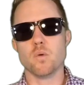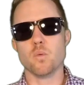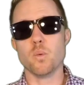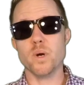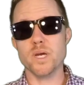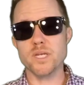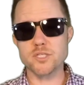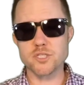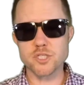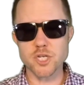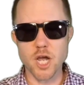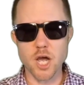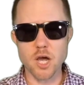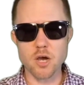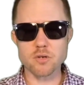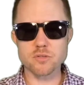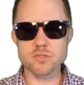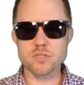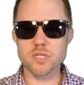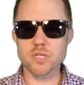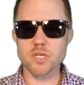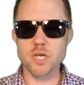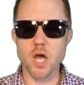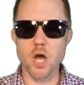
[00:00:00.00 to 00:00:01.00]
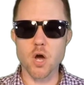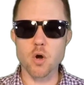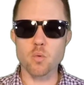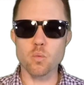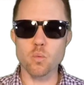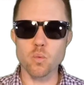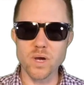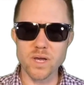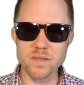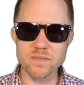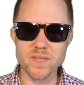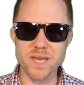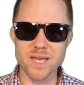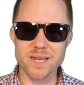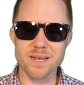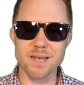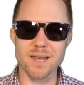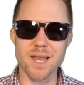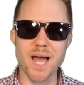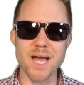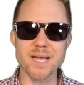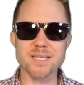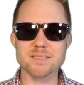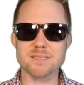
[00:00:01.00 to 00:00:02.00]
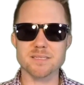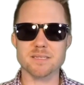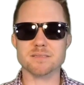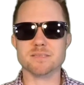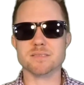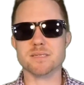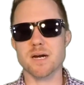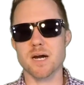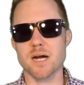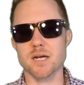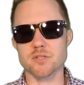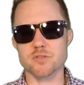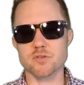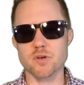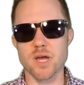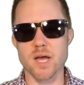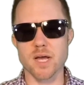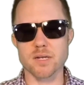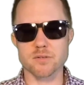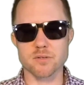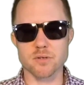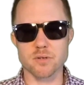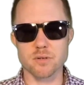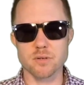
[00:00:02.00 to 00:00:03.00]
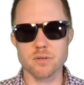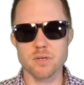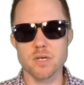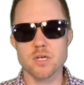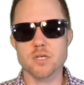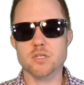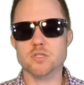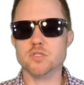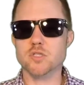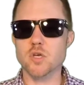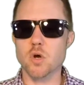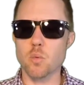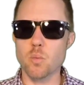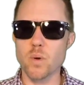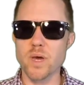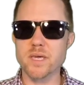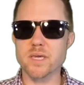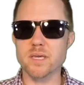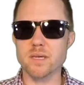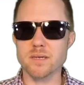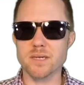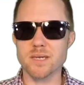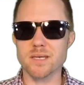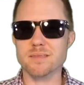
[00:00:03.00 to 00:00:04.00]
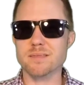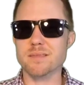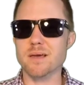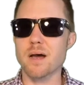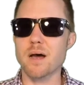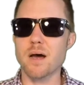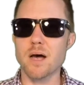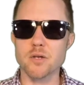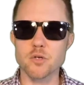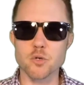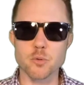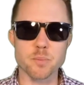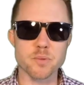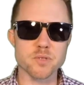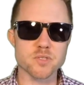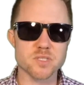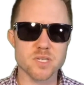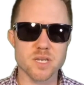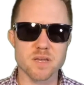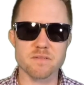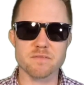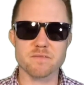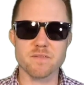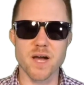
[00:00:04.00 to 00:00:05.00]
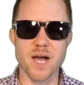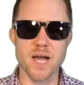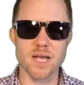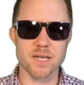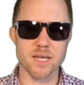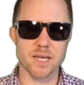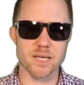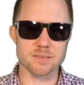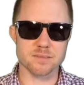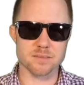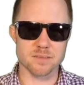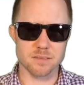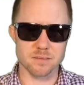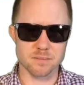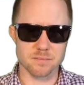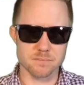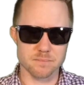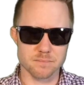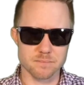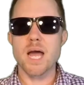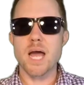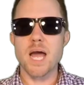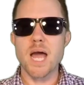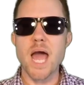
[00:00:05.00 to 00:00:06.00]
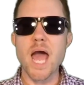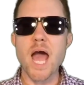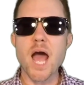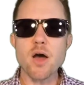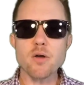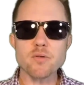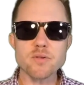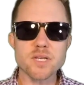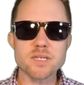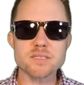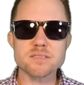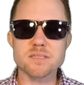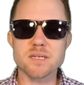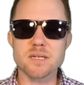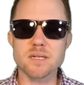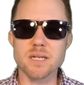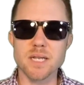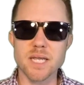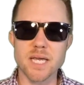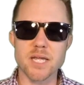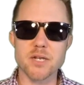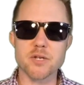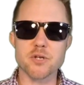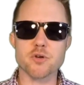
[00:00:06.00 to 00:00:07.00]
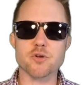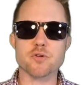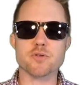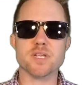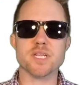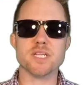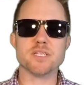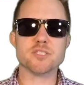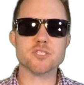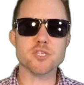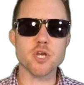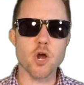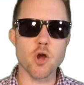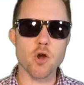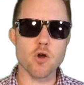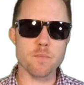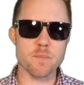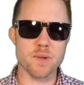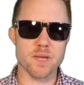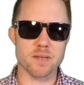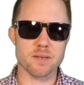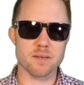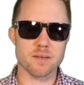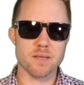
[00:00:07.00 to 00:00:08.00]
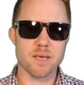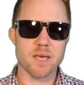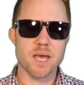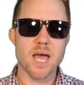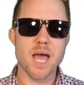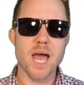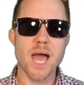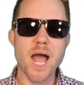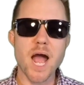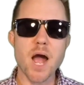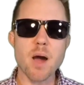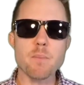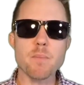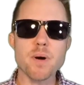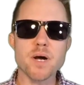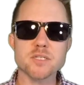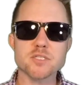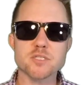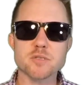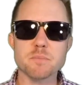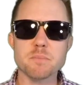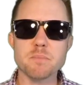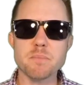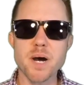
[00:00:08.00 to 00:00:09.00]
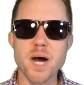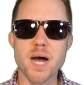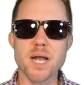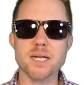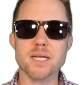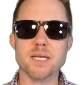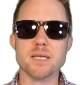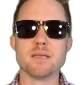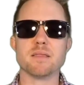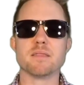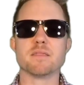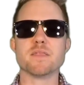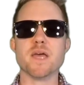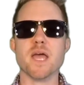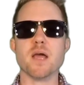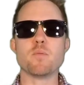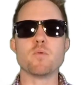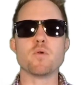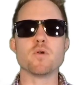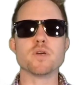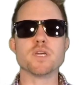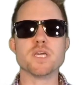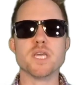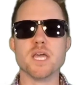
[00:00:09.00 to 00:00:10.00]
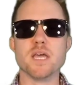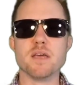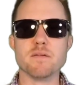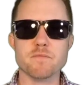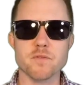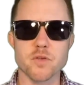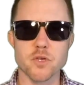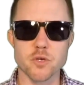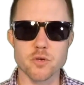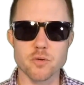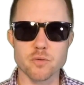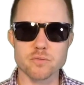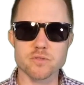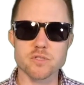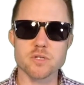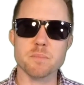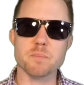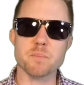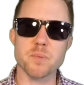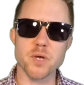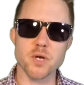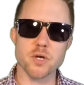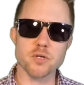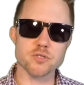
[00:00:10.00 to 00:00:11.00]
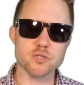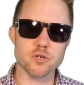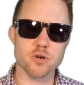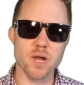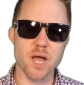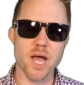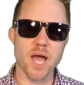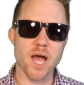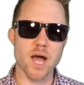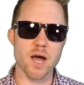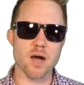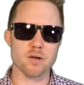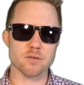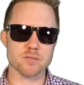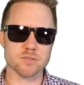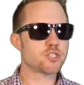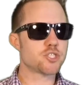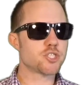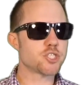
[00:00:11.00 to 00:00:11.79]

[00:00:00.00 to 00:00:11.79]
We chose to go with a licensed contractor so we could get the 100% financing. How does the lender determine how much money they will give you to build your house.